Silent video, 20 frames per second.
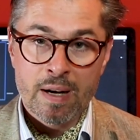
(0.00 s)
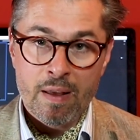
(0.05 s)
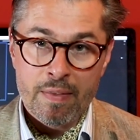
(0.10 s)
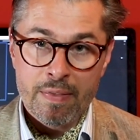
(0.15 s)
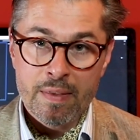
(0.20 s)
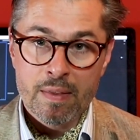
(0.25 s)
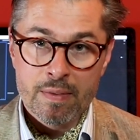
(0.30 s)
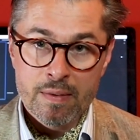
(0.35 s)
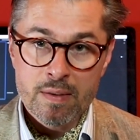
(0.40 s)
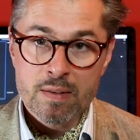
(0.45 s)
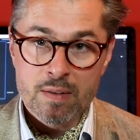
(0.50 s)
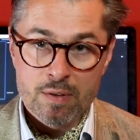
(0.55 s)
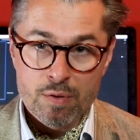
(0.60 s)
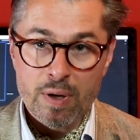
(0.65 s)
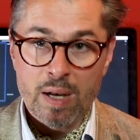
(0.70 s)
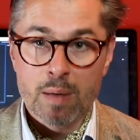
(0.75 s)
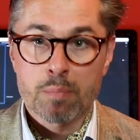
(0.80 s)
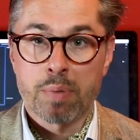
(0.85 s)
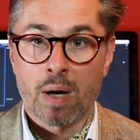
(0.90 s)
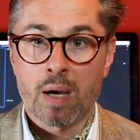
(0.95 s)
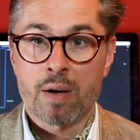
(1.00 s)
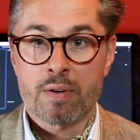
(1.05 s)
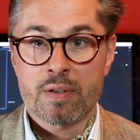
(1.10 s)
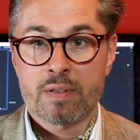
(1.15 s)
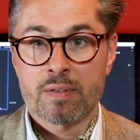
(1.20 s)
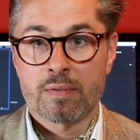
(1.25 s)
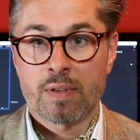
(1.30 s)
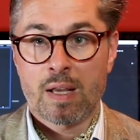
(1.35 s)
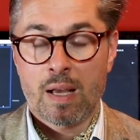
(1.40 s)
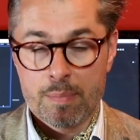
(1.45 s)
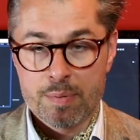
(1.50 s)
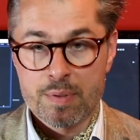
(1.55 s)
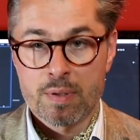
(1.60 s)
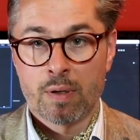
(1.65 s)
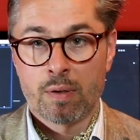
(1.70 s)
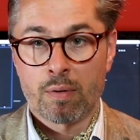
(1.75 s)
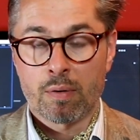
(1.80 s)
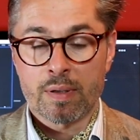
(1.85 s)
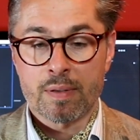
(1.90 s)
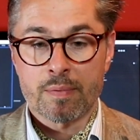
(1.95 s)
And I think this attracts buyers,
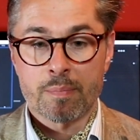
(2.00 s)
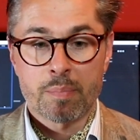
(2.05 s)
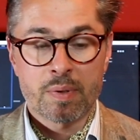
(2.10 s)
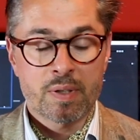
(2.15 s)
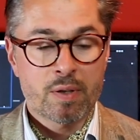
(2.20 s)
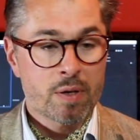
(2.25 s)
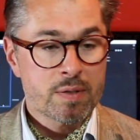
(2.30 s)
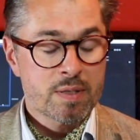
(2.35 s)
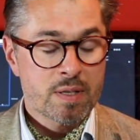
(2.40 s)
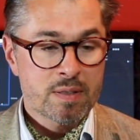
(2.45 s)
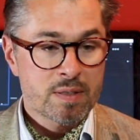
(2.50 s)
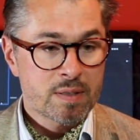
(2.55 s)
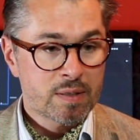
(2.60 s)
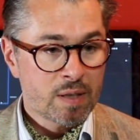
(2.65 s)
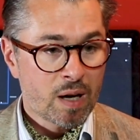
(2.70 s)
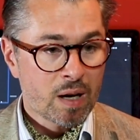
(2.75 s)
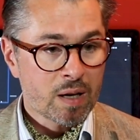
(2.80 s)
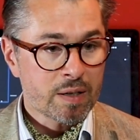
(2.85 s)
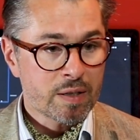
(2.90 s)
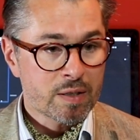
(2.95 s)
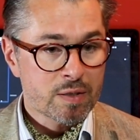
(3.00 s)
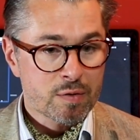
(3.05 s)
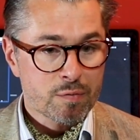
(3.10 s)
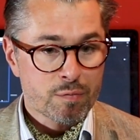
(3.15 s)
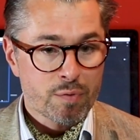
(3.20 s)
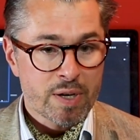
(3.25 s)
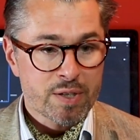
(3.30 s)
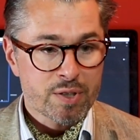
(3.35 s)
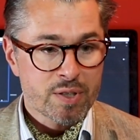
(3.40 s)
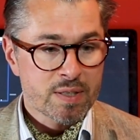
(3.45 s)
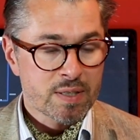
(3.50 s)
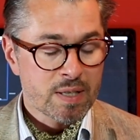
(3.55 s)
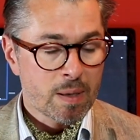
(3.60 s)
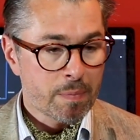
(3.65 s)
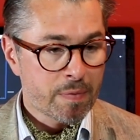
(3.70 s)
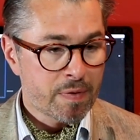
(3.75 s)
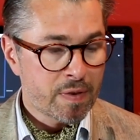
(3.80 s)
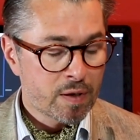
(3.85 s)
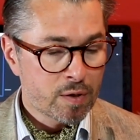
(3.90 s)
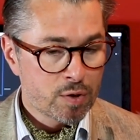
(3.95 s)
absolutely, because it's young, it's fresh,
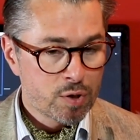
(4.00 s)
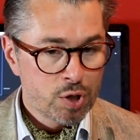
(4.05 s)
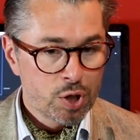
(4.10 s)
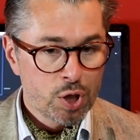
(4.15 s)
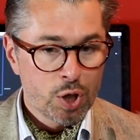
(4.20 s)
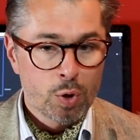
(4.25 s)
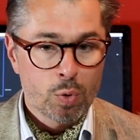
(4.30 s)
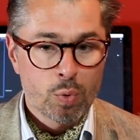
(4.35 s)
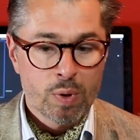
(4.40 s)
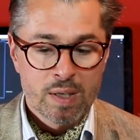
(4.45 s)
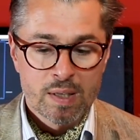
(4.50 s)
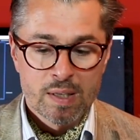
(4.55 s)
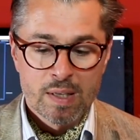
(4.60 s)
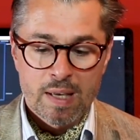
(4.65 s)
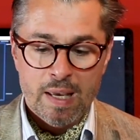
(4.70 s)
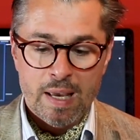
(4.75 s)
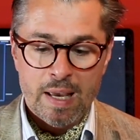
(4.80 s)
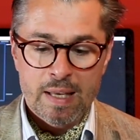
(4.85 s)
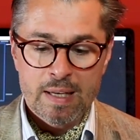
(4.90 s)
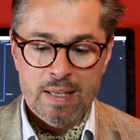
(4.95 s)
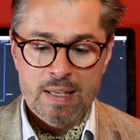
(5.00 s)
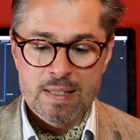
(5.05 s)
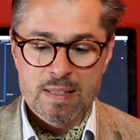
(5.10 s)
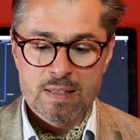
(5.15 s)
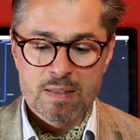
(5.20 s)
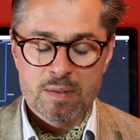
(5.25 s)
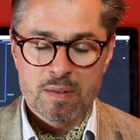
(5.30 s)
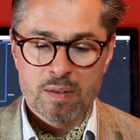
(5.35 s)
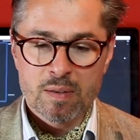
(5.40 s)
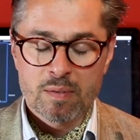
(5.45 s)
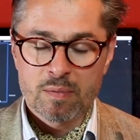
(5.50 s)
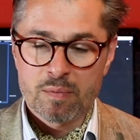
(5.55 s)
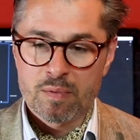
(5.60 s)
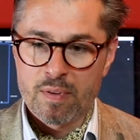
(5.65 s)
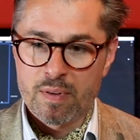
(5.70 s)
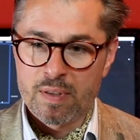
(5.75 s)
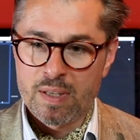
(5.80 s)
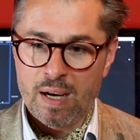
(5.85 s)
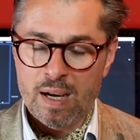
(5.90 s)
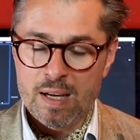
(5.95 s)
something new, and it's,
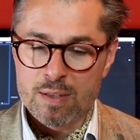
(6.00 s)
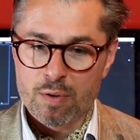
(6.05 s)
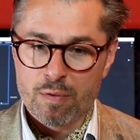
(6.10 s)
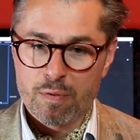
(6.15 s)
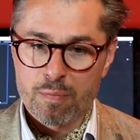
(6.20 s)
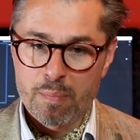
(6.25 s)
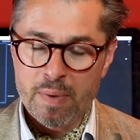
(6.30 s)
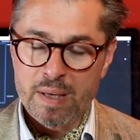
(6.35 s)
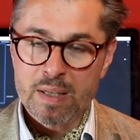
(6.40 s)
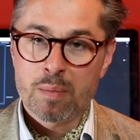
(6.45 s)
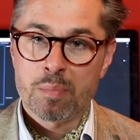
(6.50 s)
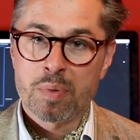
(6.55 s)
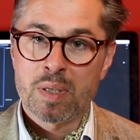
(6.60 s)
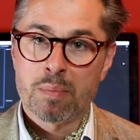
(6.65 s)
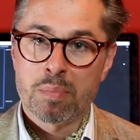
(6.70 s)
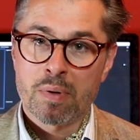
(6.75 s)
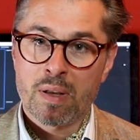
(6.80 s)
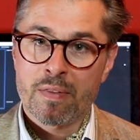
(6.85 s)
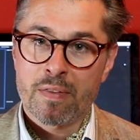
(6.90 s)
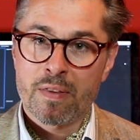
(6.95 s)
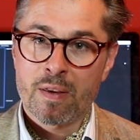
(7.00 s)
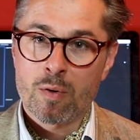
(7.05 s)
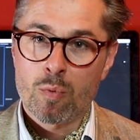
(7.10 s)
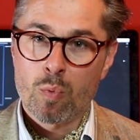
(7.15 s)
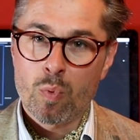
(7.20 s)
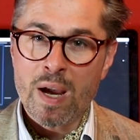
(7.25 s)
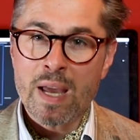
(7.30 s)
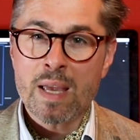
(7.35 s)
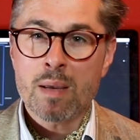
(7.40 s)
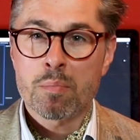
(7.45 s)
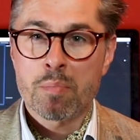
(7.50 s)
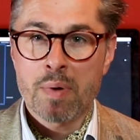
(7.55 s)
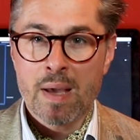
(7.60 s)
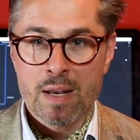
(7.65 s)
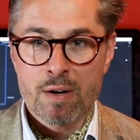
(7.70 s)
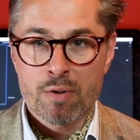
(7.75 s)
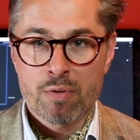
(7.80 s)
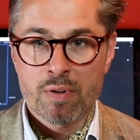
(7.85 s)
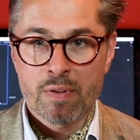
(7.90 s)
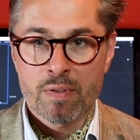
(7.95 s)
in the eyes of many people, I think, way
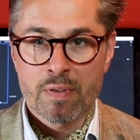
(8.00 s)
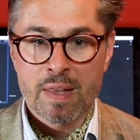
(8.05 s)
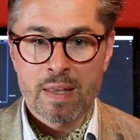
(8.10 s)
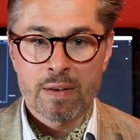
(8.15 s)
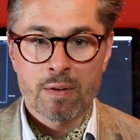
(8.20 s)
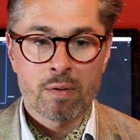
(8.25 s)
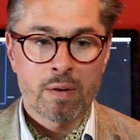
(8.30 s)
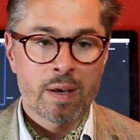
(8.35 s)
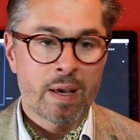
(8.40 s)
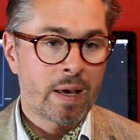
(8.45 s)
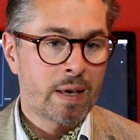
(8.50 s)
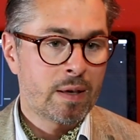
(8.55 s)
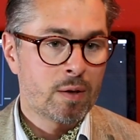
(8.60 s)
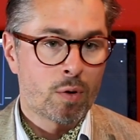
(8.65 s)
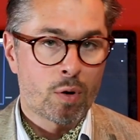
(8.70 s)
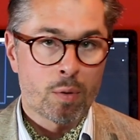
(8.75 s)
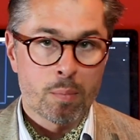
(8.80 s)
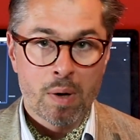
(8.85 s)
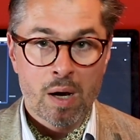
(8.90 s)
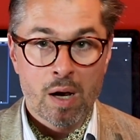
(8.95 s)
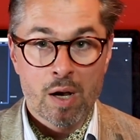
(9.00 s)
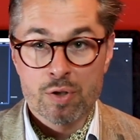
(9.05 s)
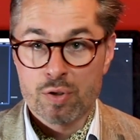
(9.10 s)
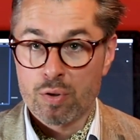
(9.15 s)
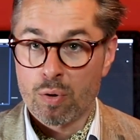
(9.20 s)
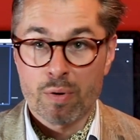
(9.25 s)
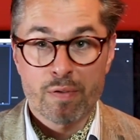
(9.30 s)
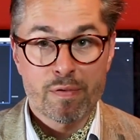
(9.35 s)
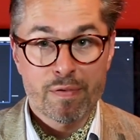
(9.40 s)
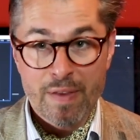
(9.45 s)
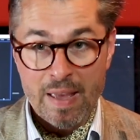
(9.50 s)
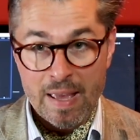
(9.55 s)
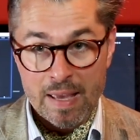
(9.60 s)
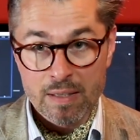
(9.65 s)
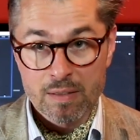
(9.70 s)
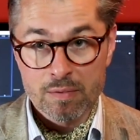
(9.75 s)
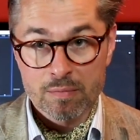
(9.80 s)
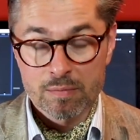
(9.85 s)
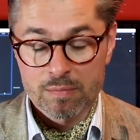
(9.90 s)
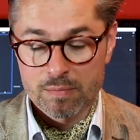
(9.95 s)
better than a homage or a
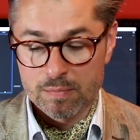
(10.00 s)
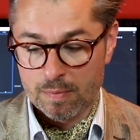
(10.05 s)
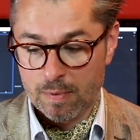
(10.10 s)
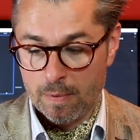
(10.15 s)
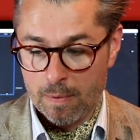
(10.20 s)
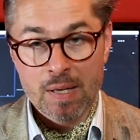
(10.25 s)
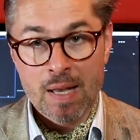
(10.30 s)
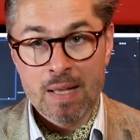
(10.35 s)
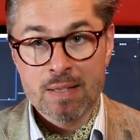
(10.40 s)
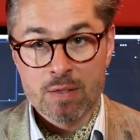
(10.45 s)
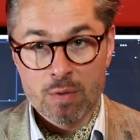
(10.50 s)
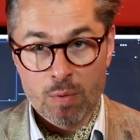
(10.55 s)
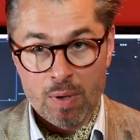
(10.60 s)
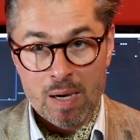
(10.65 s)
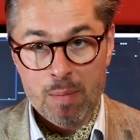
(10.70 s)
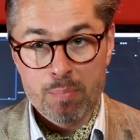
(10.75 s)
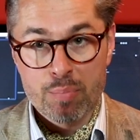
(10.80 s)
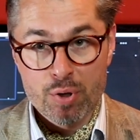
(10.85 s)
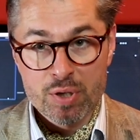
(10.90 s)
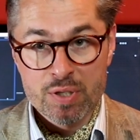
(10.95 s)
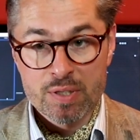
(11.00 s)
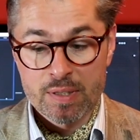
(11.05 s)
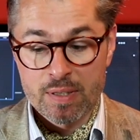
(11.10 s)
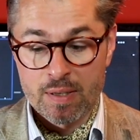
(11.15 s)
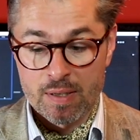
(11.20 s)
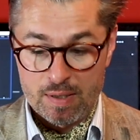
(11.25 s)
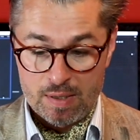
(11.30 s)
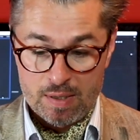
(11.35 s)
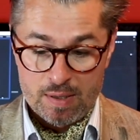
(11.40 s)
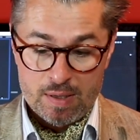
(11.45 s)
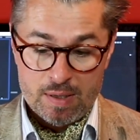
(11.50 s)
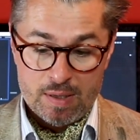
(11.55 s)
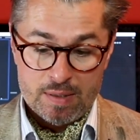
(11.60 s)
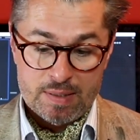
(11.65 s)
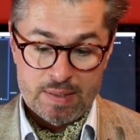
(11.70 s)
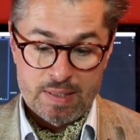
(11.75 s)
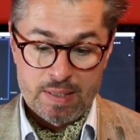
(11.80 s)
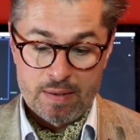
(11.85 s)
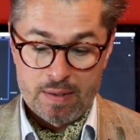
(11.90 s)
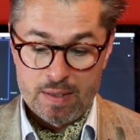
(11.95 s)
fake. And so I personally
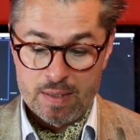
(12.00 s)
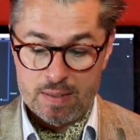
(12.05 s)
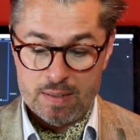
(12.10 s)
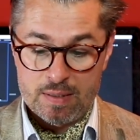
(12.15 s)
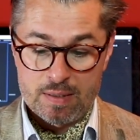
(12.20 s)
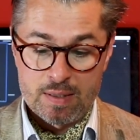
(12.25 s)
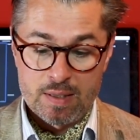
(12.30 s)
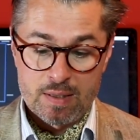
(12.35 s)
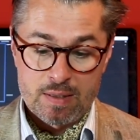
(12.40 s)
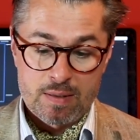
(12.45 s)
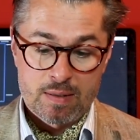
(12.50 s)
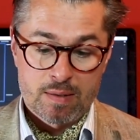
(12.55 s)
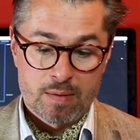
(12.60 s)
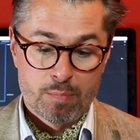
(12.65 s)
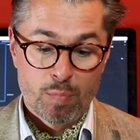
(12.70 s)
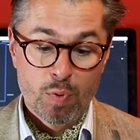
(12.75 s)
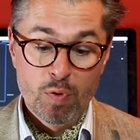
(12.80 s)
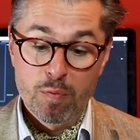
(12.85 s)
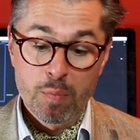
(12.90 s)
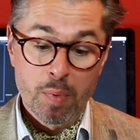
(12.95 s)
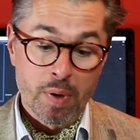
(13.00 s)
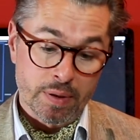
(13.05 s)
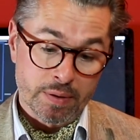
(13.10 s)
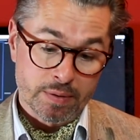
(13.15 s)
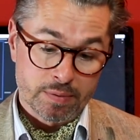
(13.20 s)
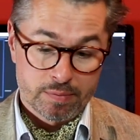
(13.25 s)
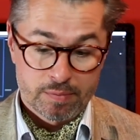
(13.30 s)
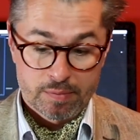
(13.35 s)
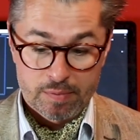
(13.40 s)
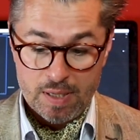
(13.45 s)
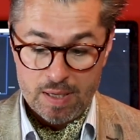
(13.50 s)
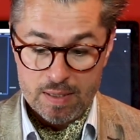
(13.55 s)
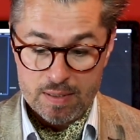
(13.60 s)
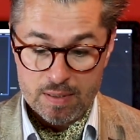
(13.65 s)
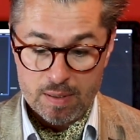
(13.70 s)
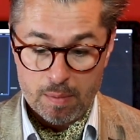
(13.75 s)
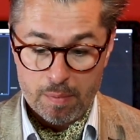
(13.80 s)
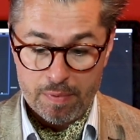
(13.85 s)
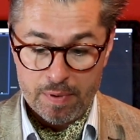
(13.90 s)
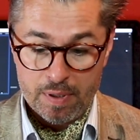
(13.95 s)
see this movement as
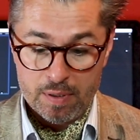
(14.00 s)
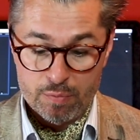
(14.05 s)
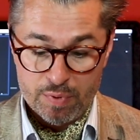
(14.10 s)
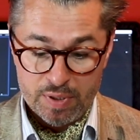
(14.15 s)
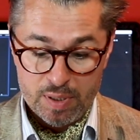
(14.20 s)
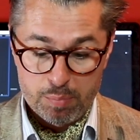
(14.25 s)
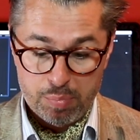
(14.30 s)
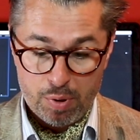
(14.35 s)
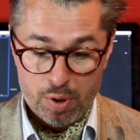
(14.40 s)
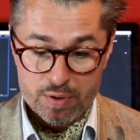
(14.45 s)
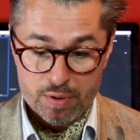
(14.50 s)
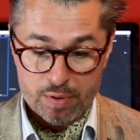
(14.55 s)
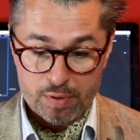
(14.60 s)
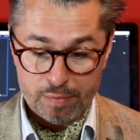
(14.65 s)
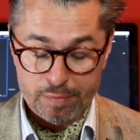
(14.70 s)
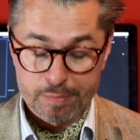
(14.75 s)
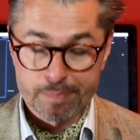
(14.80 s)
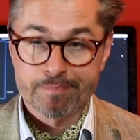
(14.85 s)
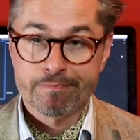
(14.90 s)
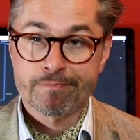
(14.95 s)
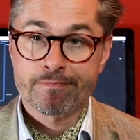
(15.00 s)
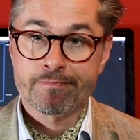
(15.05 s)
something really positive.